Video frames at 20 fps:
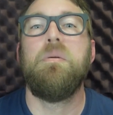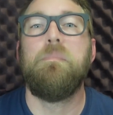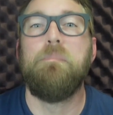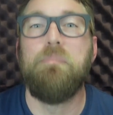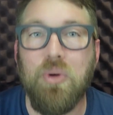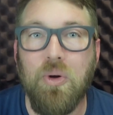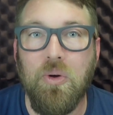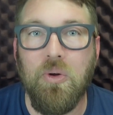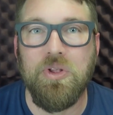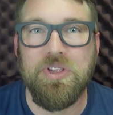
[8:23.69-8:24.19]

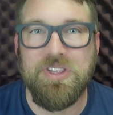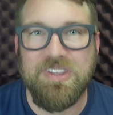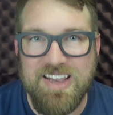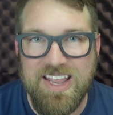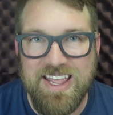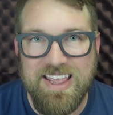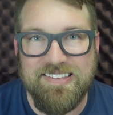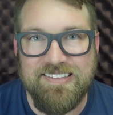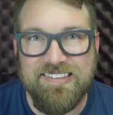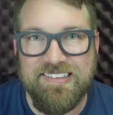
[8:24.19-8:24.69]

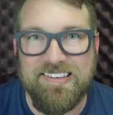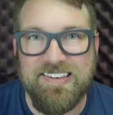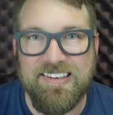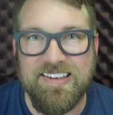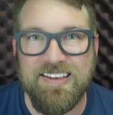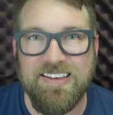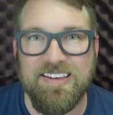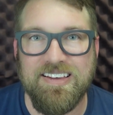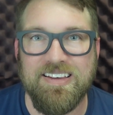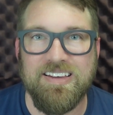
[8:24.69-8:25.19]

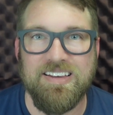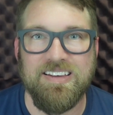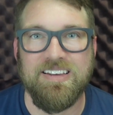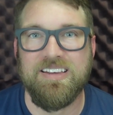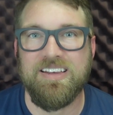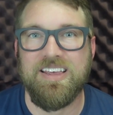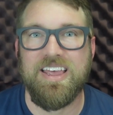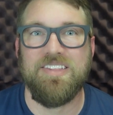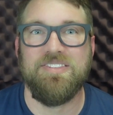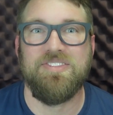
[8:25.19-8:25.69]
Boldness
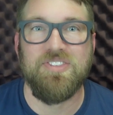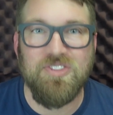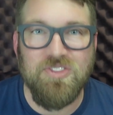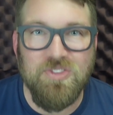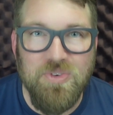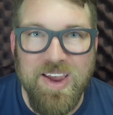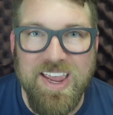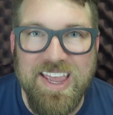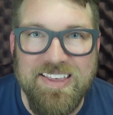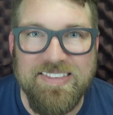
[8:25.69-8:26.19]
and
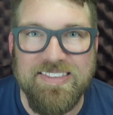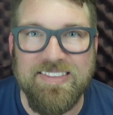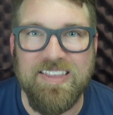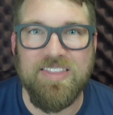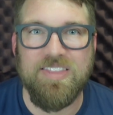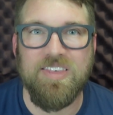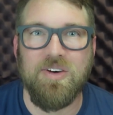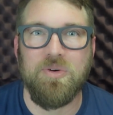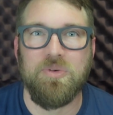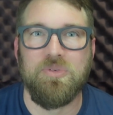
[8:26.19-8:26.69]
strength
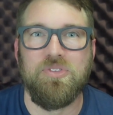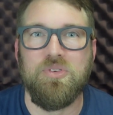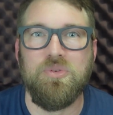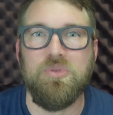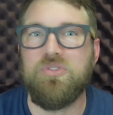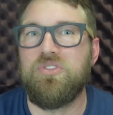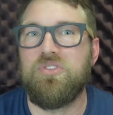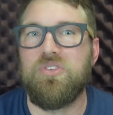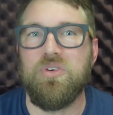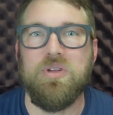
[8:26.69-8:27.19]
to those who
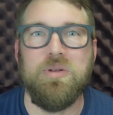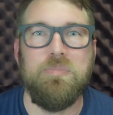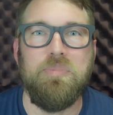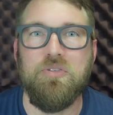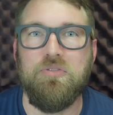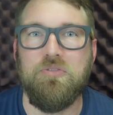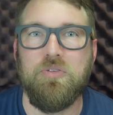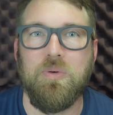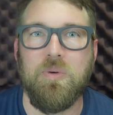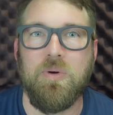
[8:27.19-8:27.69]
stood
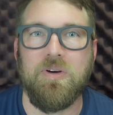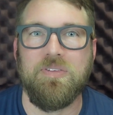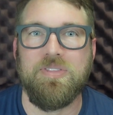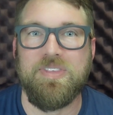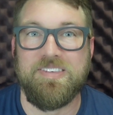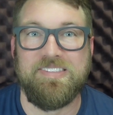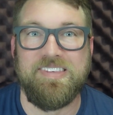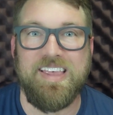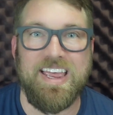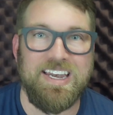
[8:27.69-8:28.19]
before
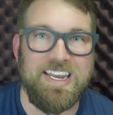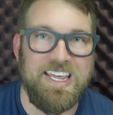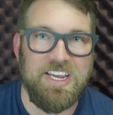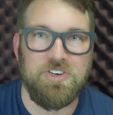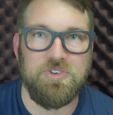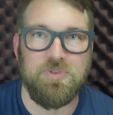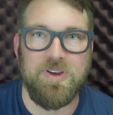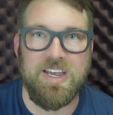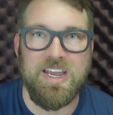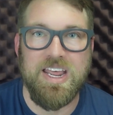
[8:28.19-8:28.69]
the
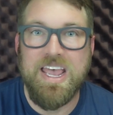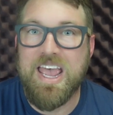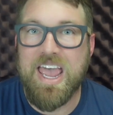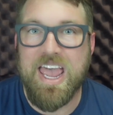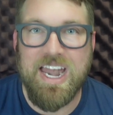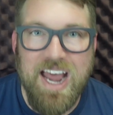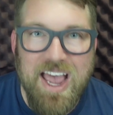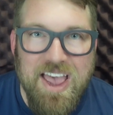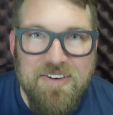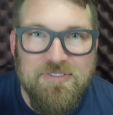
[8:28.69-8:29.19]
Sanhedrin.
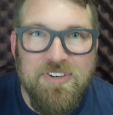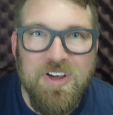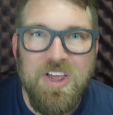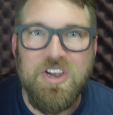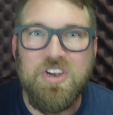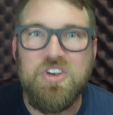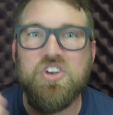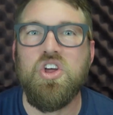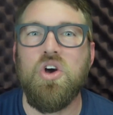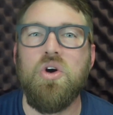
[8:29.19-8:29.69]
And I have
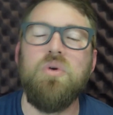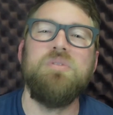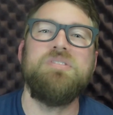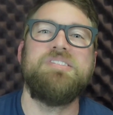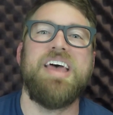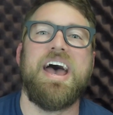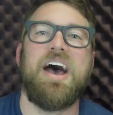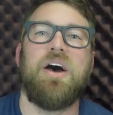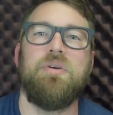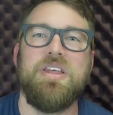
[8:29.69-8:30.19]
no
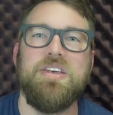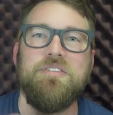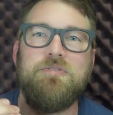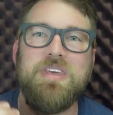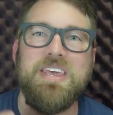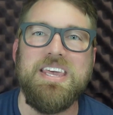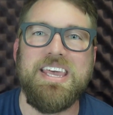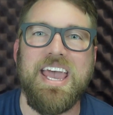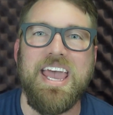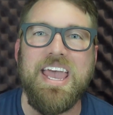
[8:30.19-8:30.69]
doubt if
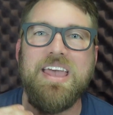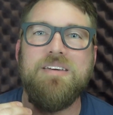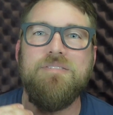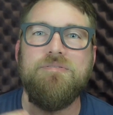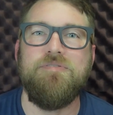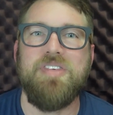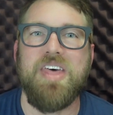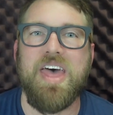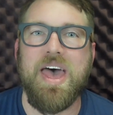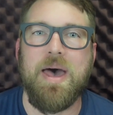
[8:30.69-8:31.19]
he
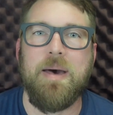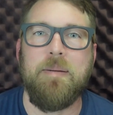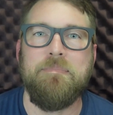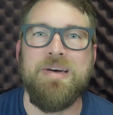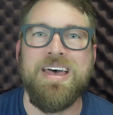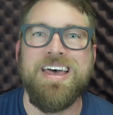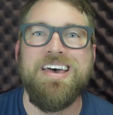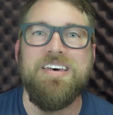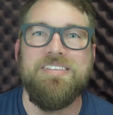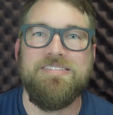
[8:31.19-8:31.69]
gave
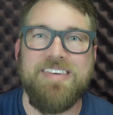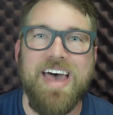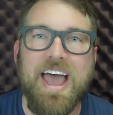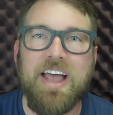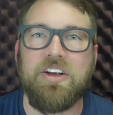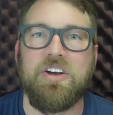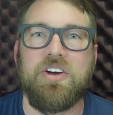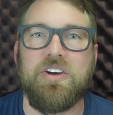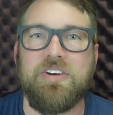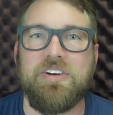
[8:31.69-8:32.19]
them
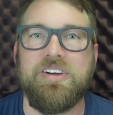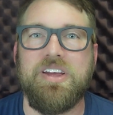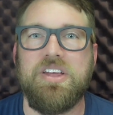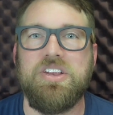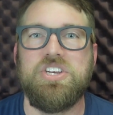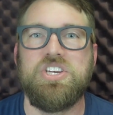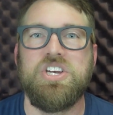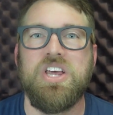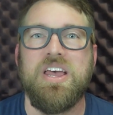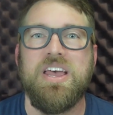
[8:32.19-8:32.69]
that
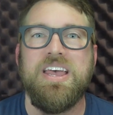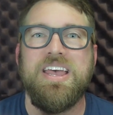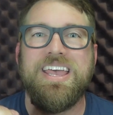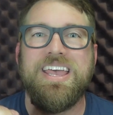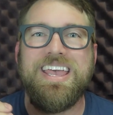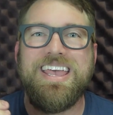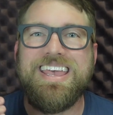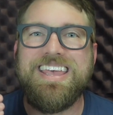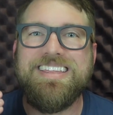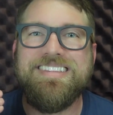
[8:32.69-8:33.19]
courage
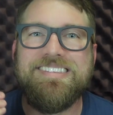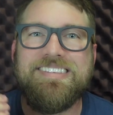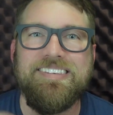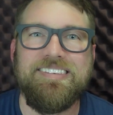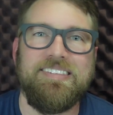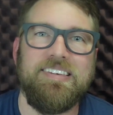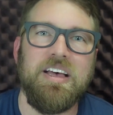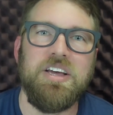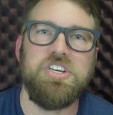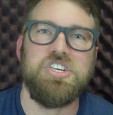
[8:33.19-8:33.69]
in
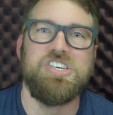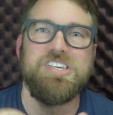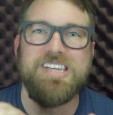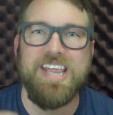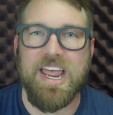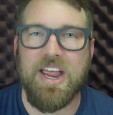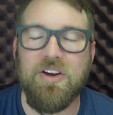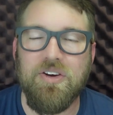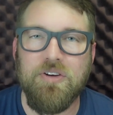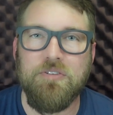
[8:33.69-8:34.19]
such
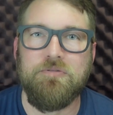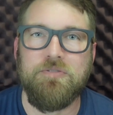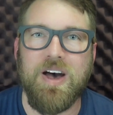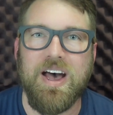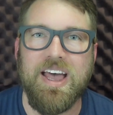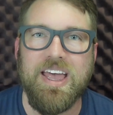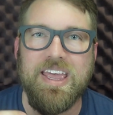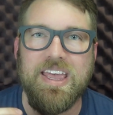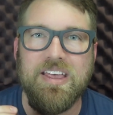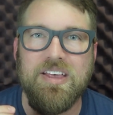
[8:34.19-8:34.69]

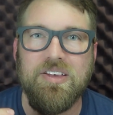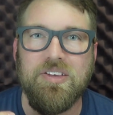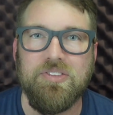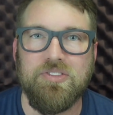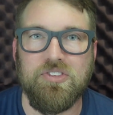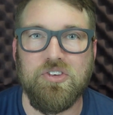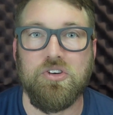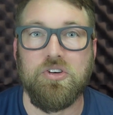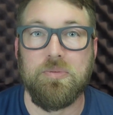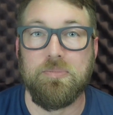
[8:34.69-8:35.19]
terrifying
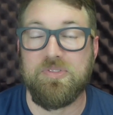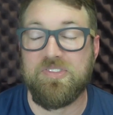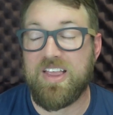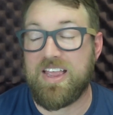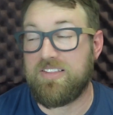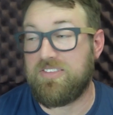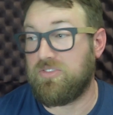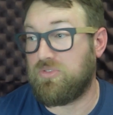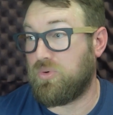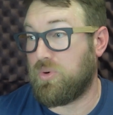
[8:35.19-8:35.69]

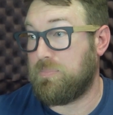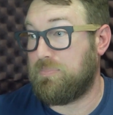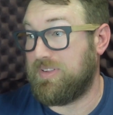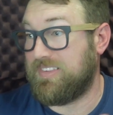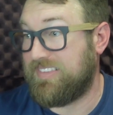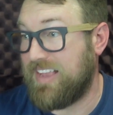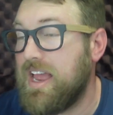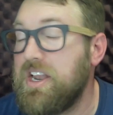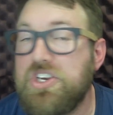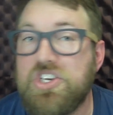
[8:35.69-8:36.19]
circumstances, or
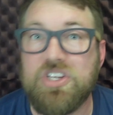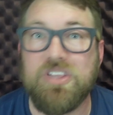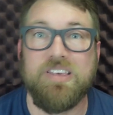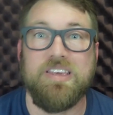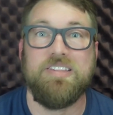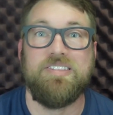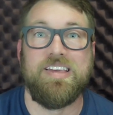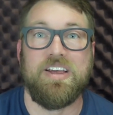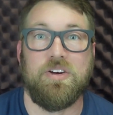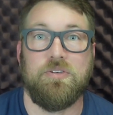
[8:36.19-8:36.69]

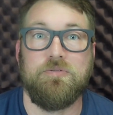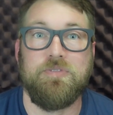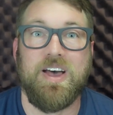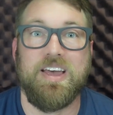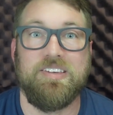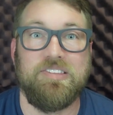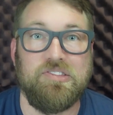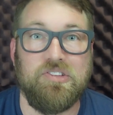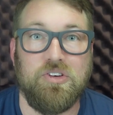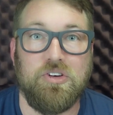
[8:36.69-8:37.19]
potentially
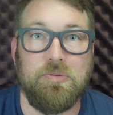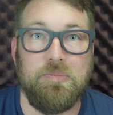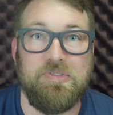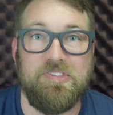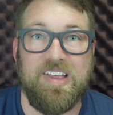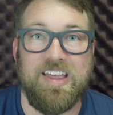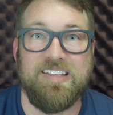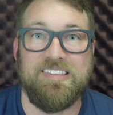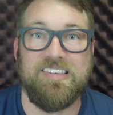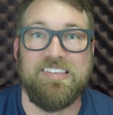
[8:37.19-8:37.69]
terrifying
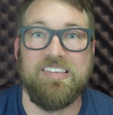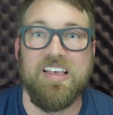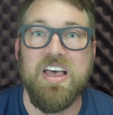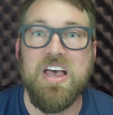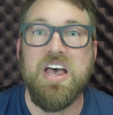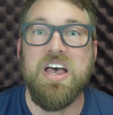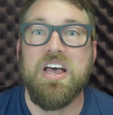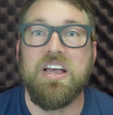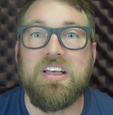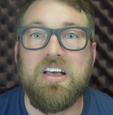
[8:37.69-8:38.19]
circumstances,
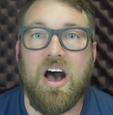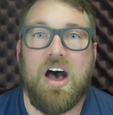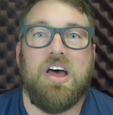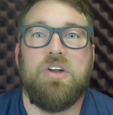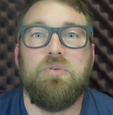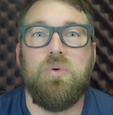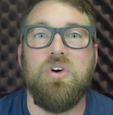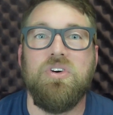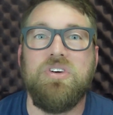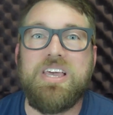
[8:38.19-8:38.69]

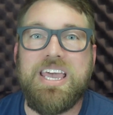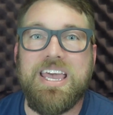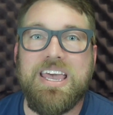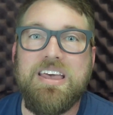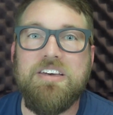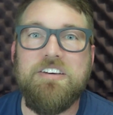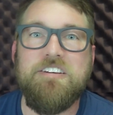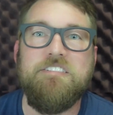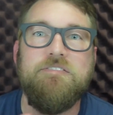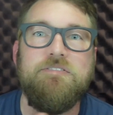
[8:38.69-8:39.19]
God will
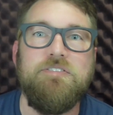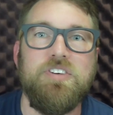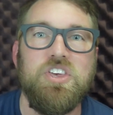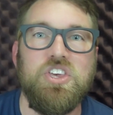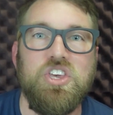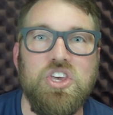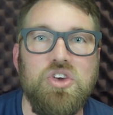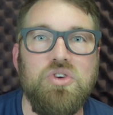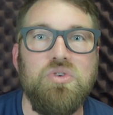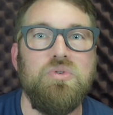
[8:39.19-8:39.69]
give
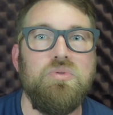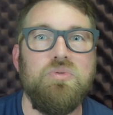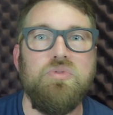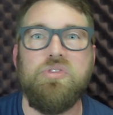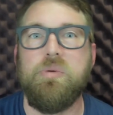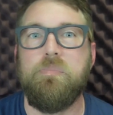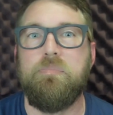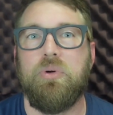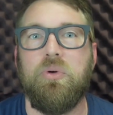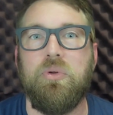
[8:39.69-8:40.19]
you
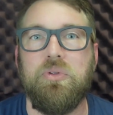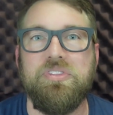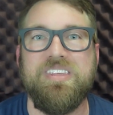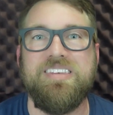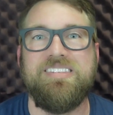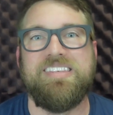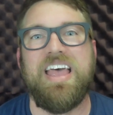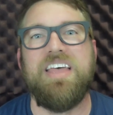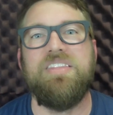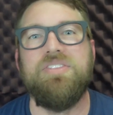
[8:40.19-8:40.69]
the
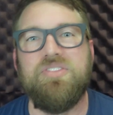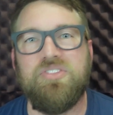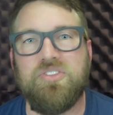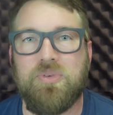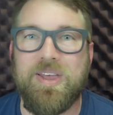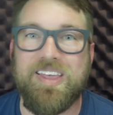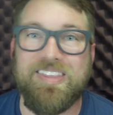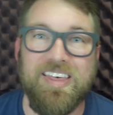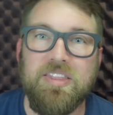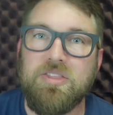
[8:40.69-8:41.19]
boldness and the
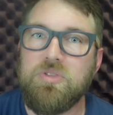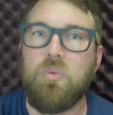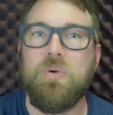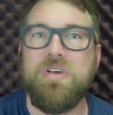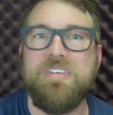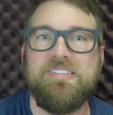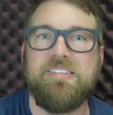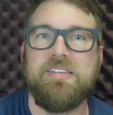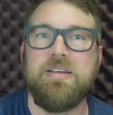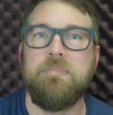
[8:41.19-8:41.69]
strength and the
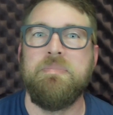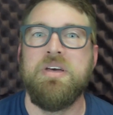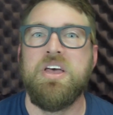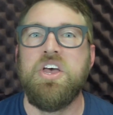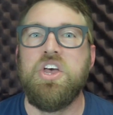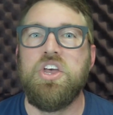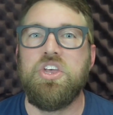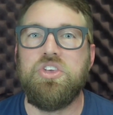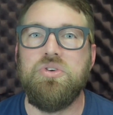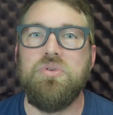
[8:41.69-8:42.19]
wisdom
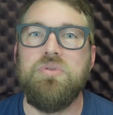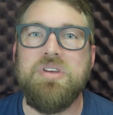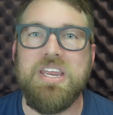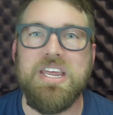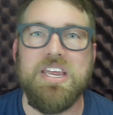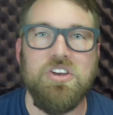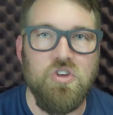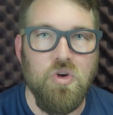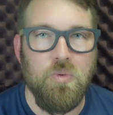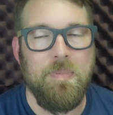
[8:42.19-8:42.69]
you
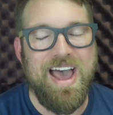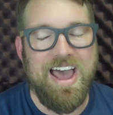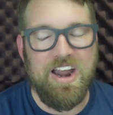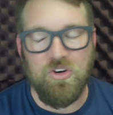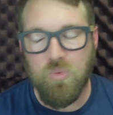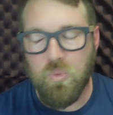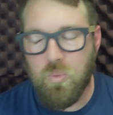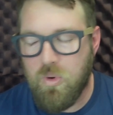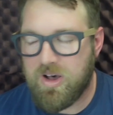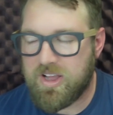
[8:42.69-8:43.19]
need no
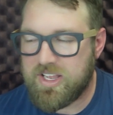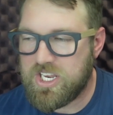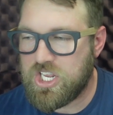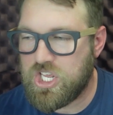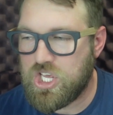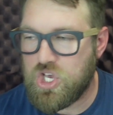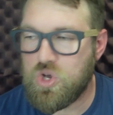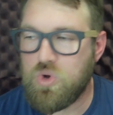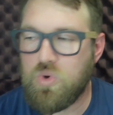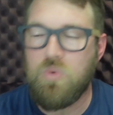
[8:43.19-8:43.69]
matter what
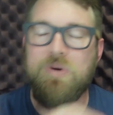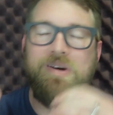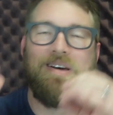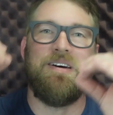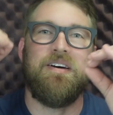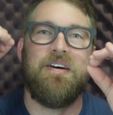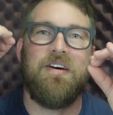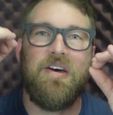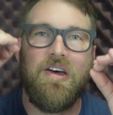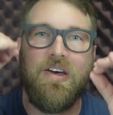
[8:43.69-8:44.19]
you
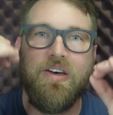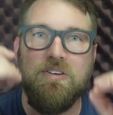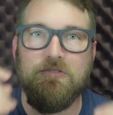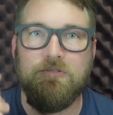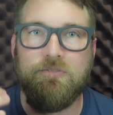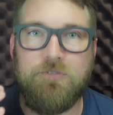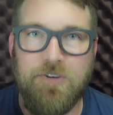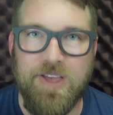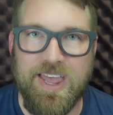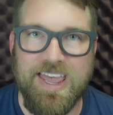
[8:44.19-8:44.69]

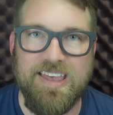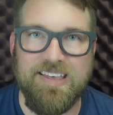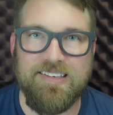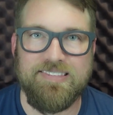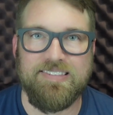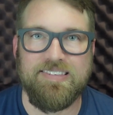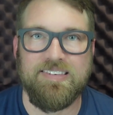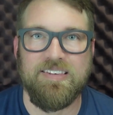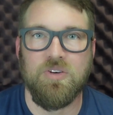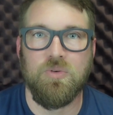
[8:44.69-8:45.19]

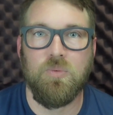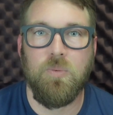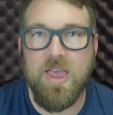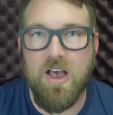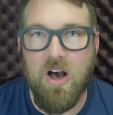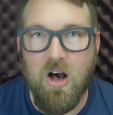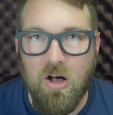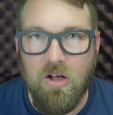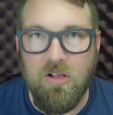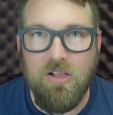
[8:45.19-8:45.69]
face. We
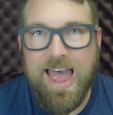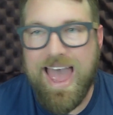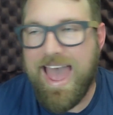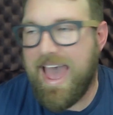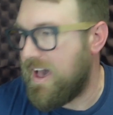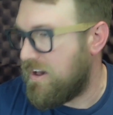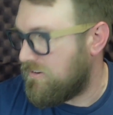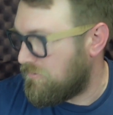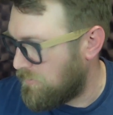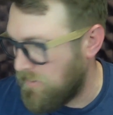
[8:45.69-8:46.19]
all
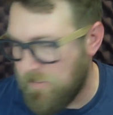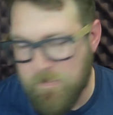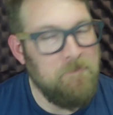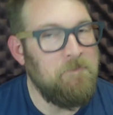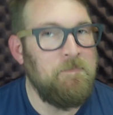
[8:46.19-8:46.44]
have